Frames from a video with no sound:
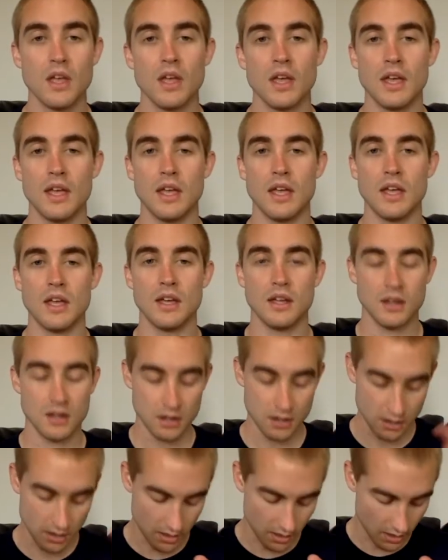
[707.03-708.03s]

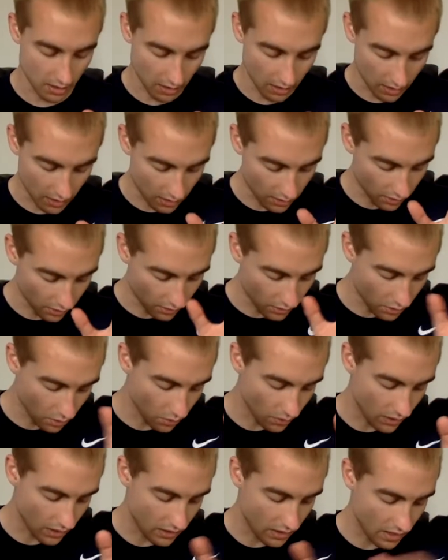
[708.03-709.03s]
And
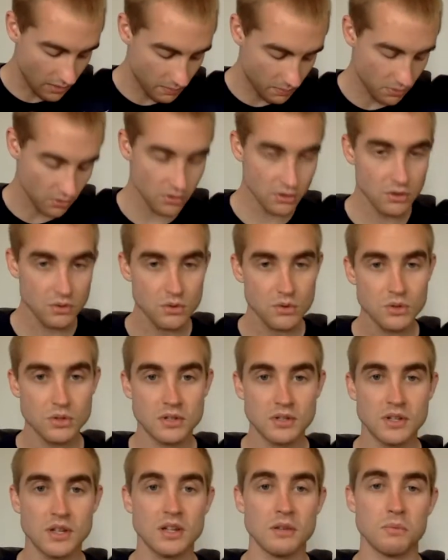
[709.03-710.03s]
Illinois, they
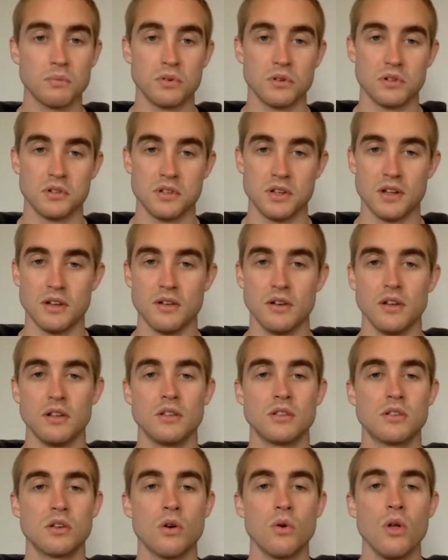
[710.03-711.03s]
produce 10%.
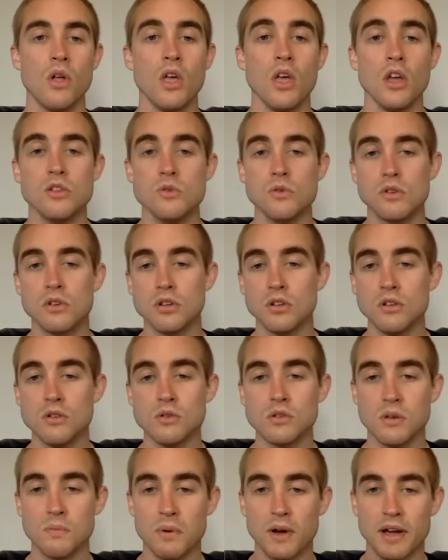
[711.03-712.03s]
And so you could
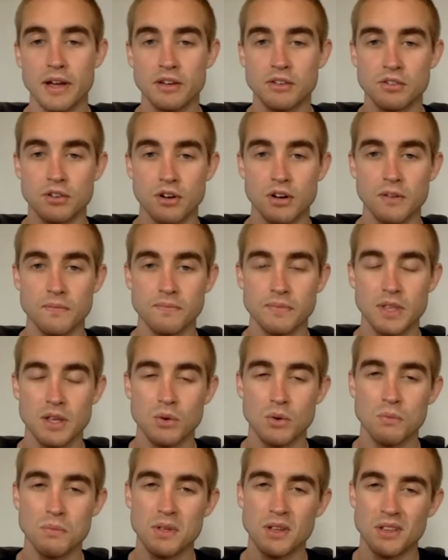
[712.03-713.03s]
use a pie chart. It
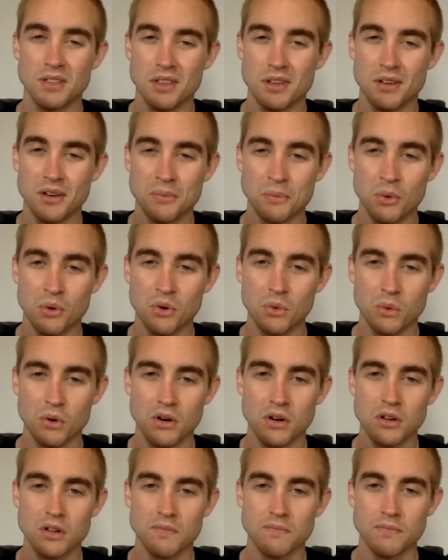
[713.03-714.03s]
would be a little more
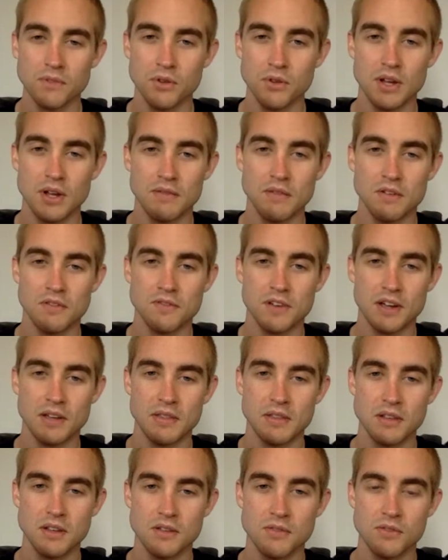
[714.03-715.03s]
work. You'd have to
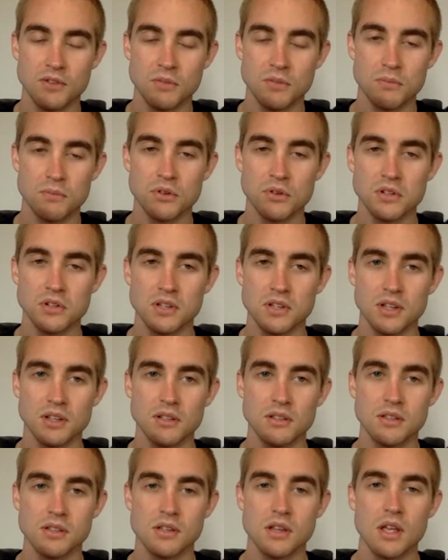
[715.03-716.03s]
find the different
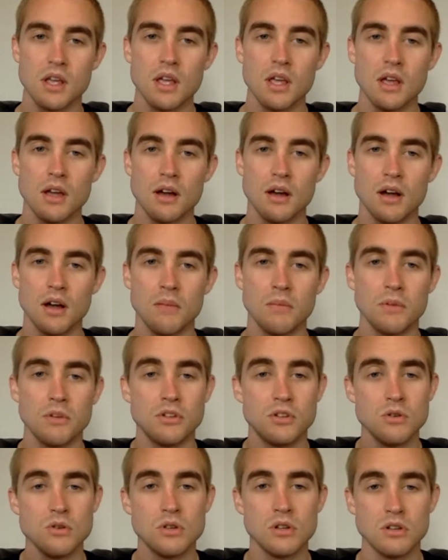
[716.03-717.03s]
percents.
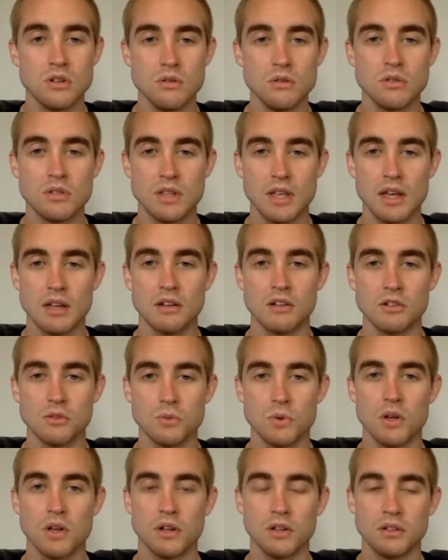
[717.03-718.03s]
But you could use that as
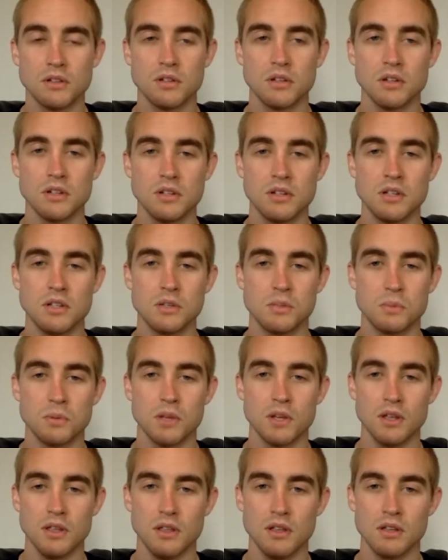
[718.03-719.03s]
well to
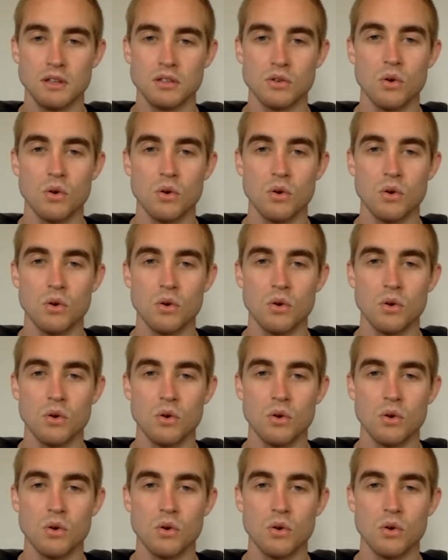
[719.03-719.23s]
display this.